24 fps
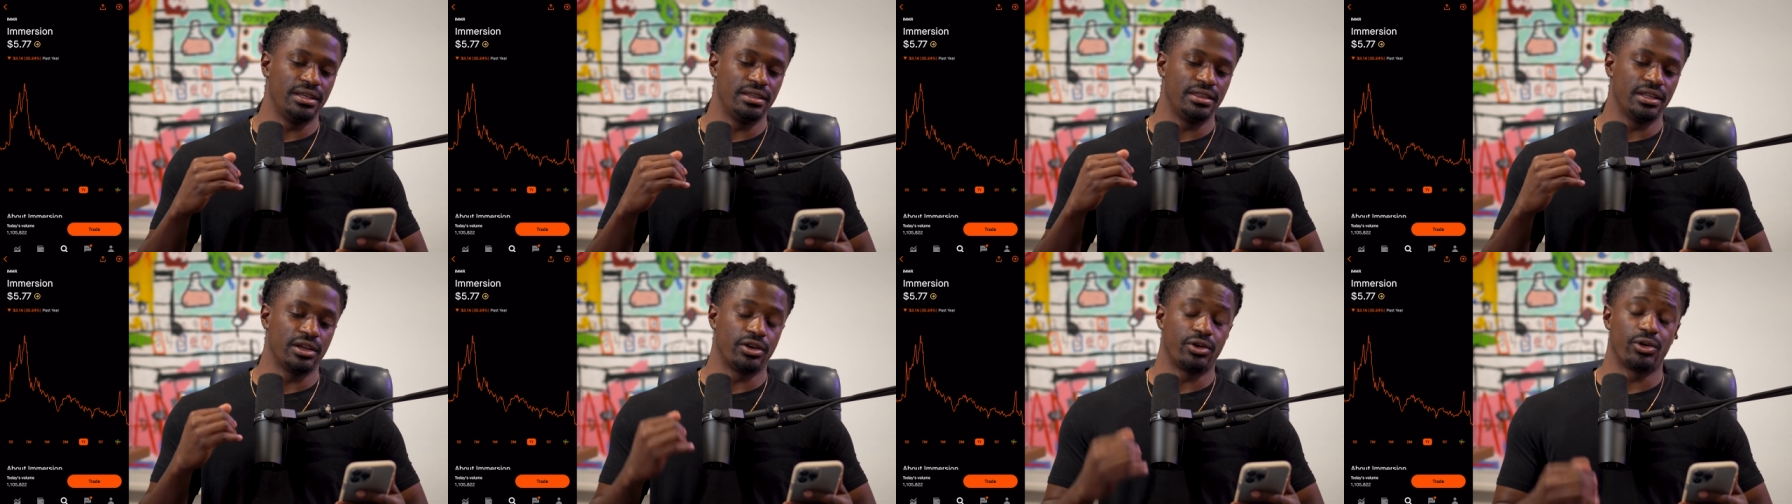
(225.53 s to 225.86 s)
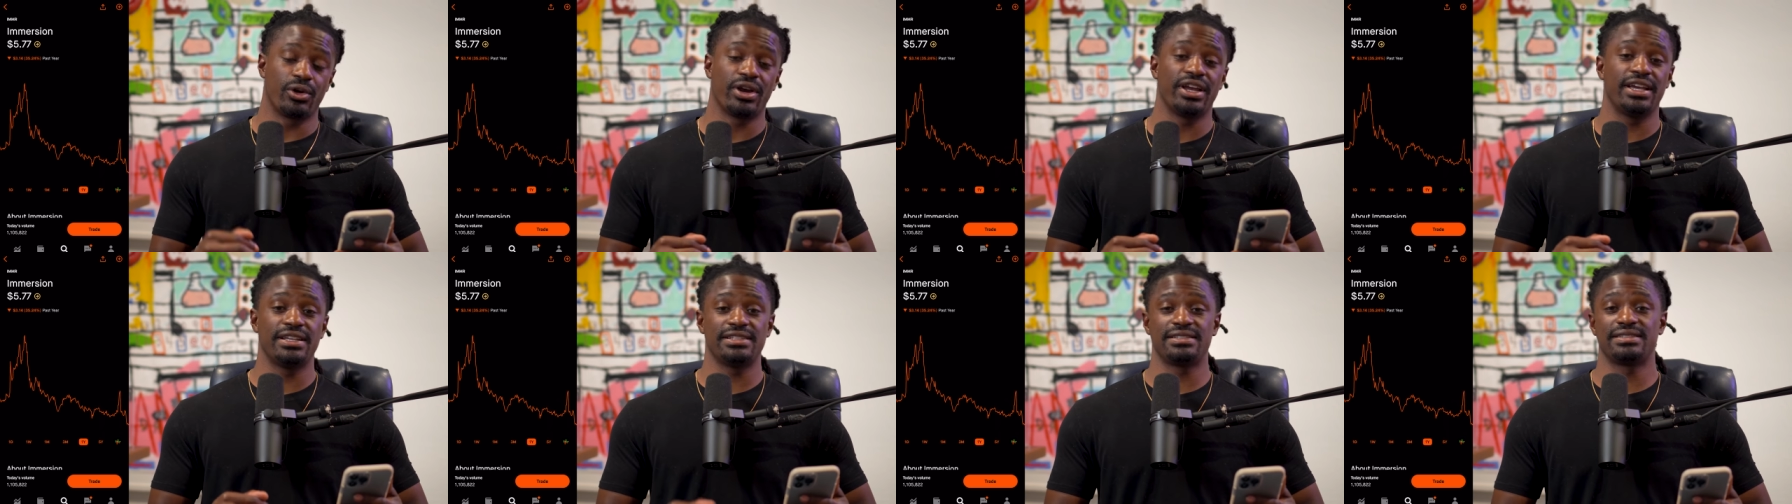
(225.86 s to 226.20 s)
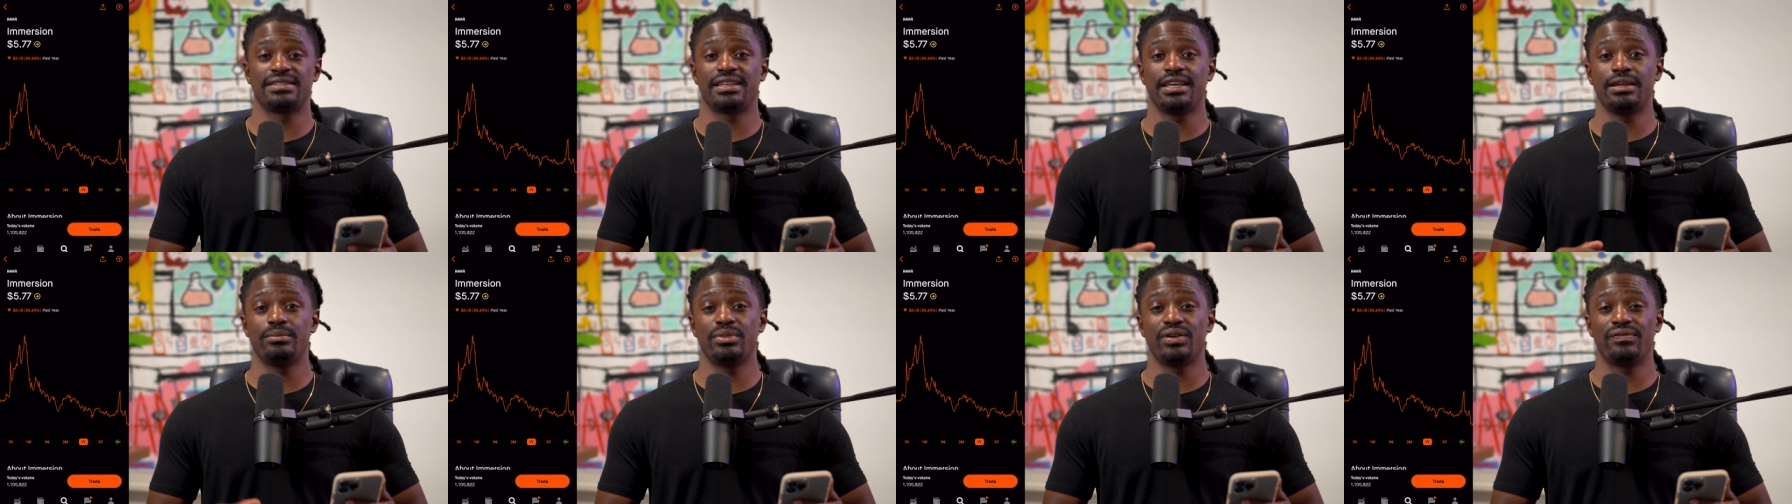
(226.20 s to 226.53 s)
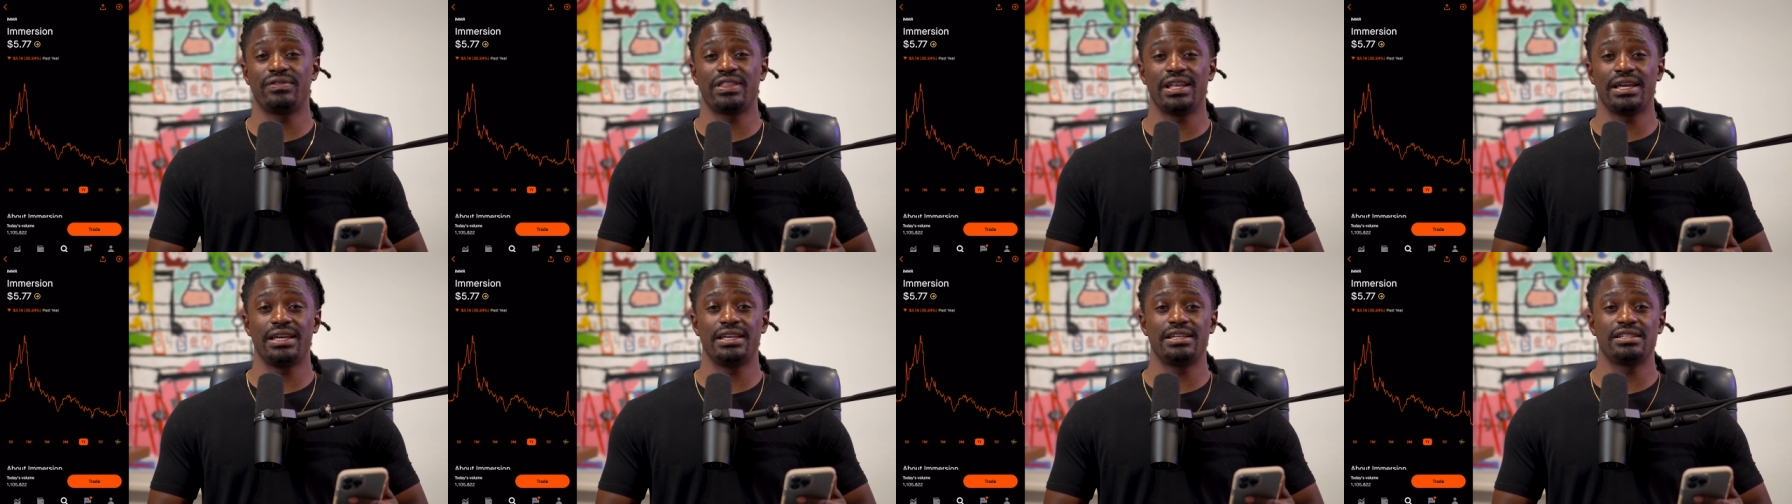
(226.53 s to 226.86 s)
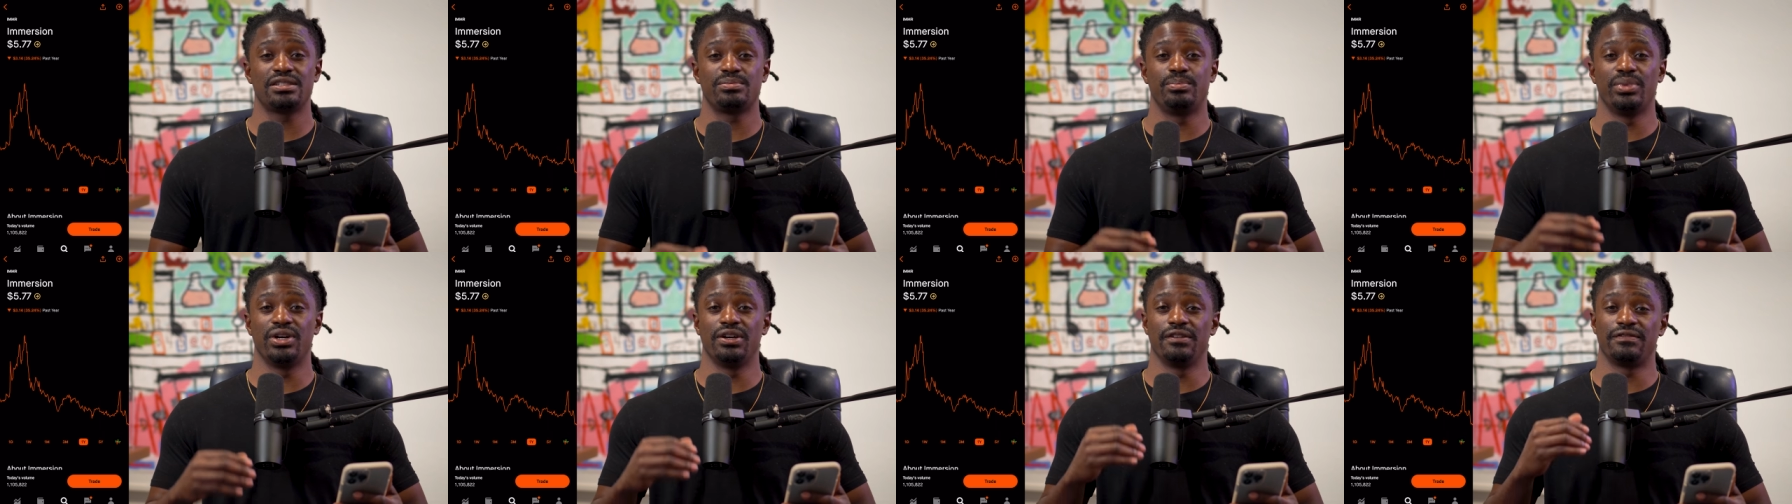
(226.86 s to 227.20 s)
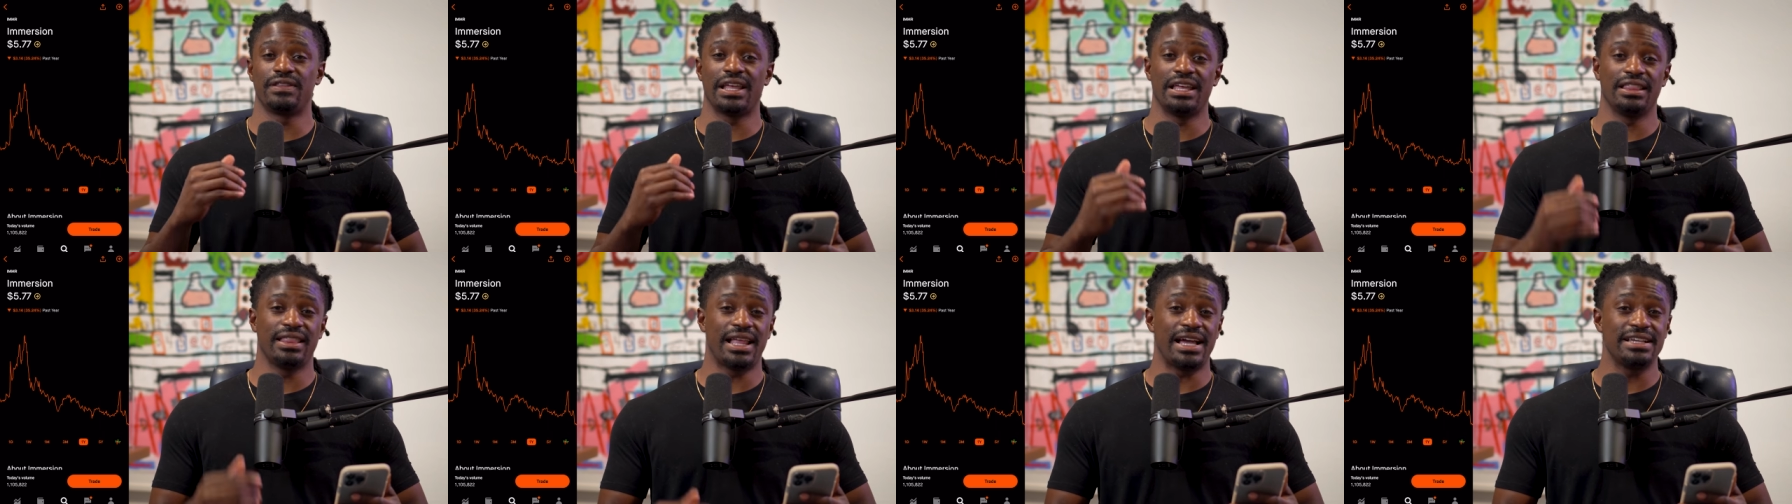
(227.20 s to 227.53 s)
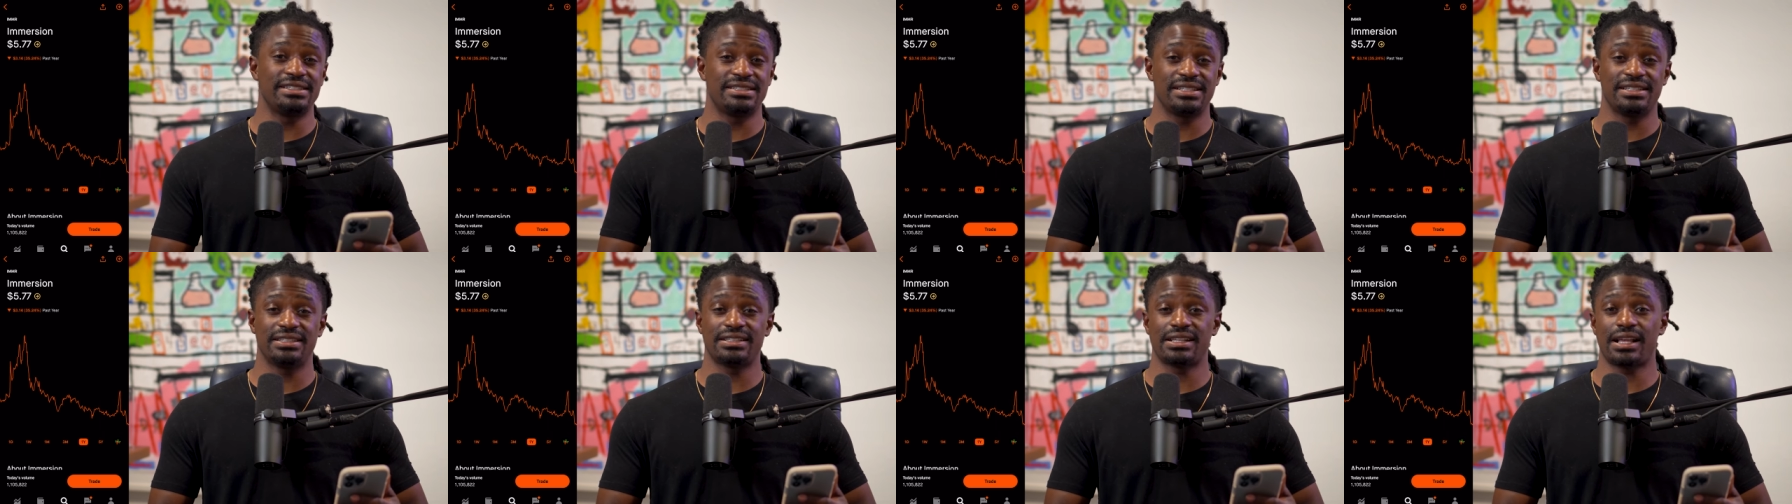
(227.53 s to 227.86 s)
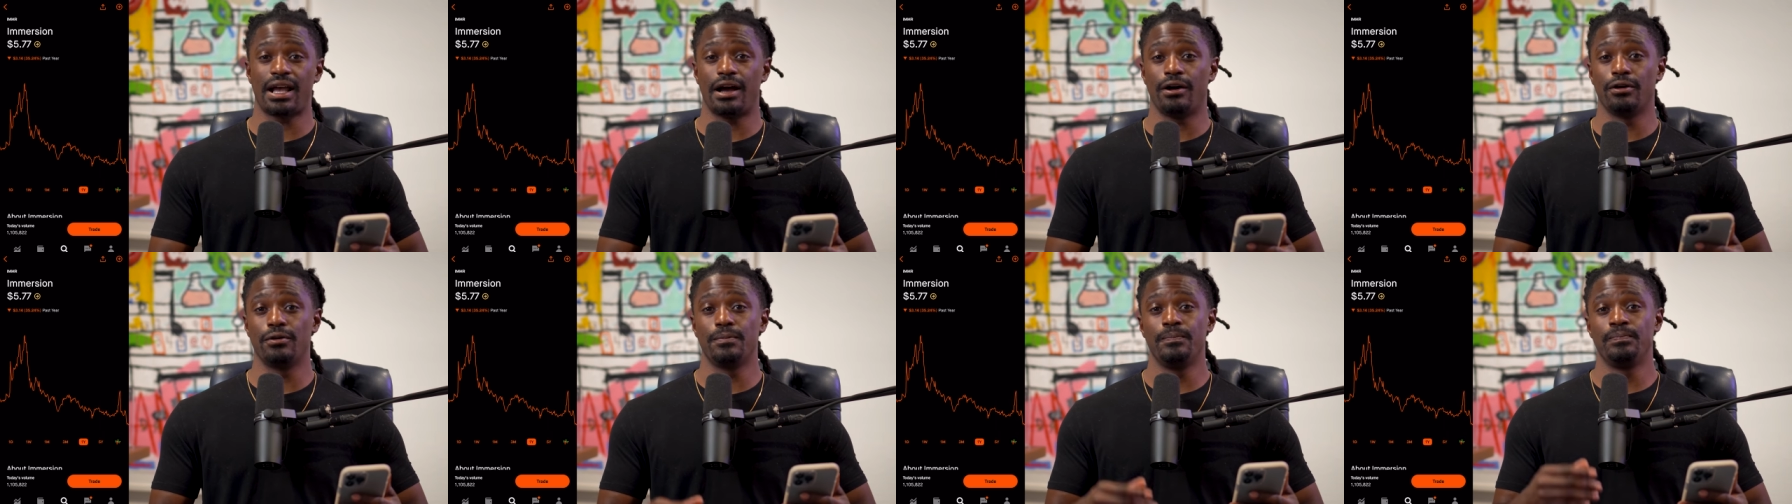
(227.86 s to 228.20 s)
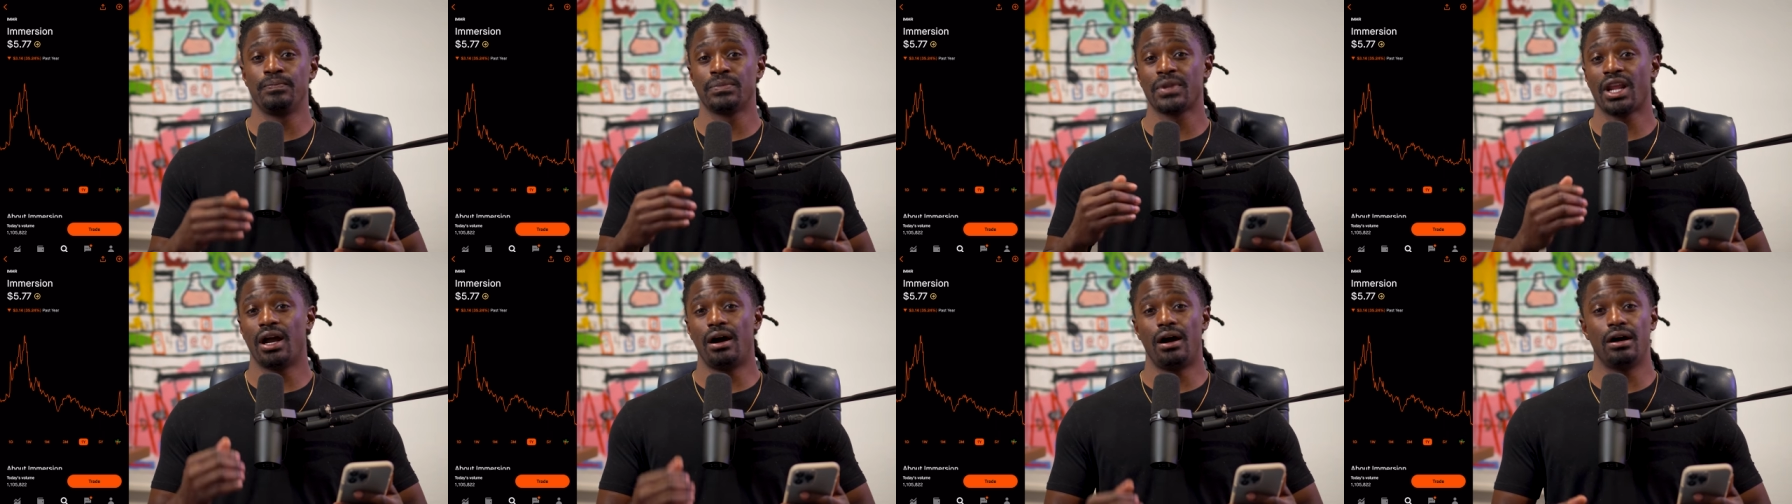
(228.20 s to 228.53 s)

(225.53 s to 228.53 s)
in the grand scheme of things, but if they license out